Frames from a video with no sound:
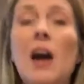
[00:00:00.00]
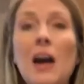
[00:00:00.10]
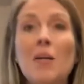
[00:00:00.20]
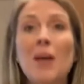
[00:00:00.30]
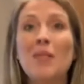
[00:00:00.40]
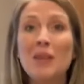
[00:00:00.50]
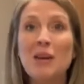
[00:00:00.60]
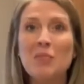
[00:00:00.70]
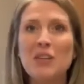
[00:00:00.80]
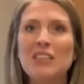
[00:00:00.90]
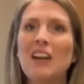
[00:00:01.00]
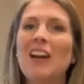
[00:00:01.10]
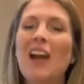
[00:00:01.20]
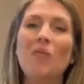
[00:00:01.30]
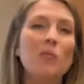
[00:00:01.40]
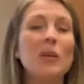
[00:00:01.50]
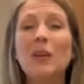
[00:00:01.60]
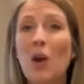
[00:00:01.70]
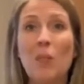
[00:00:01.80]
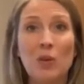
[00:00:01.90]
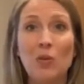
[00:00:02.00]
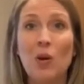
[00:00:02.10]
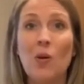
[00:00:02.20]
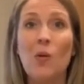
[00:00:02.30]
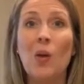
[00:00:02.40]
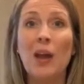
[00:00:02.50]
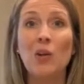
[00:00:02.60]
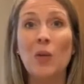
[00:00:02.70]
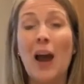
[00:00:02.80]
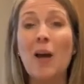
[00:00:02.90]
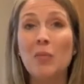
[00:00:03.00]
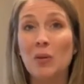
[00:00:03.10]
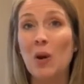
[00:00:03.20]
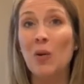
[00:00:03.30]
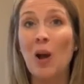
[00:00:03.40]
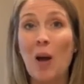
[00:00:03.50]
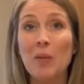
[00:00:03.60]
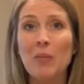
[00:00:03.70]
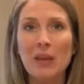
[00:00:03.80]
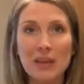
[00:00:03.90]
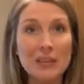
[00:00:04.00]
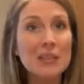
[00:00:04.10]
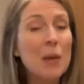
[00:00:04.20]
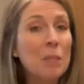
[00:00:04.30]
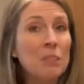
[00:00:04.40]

I really appreciate it. I really hope you go and grab your own copy, because